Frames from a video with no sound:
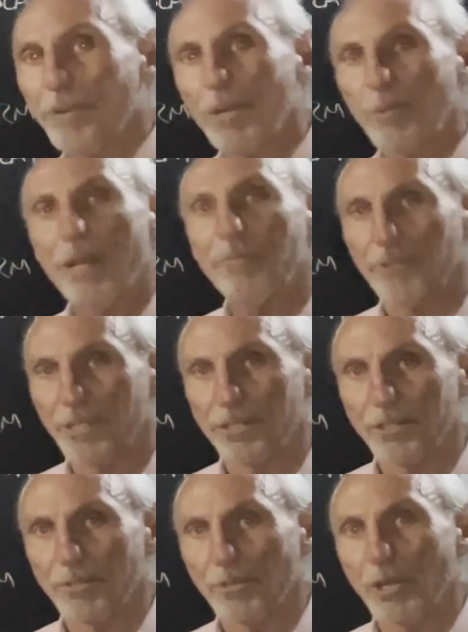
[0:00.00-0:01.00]
our
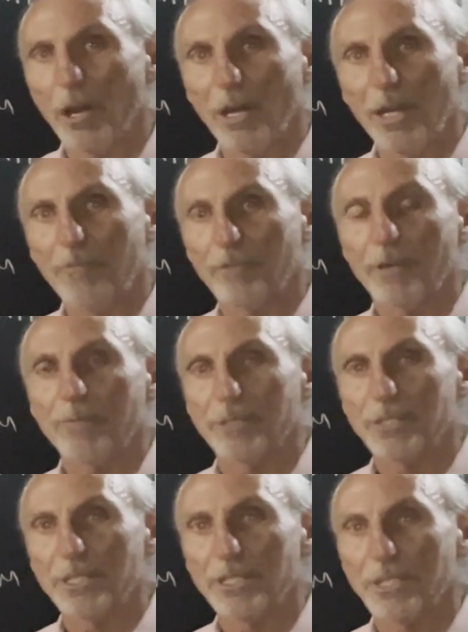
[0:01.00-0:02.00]
reference. We all have
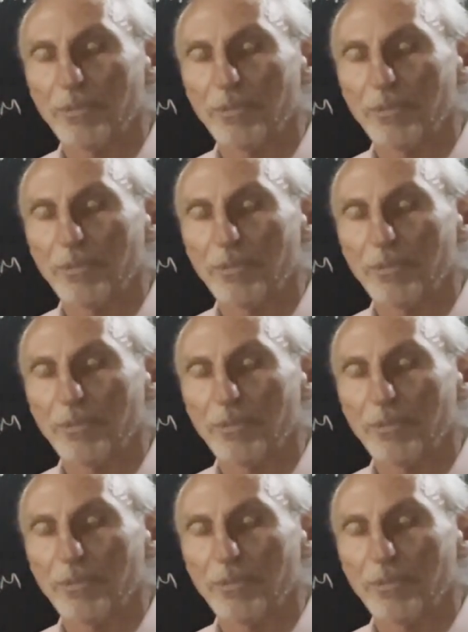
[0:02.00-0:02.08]
references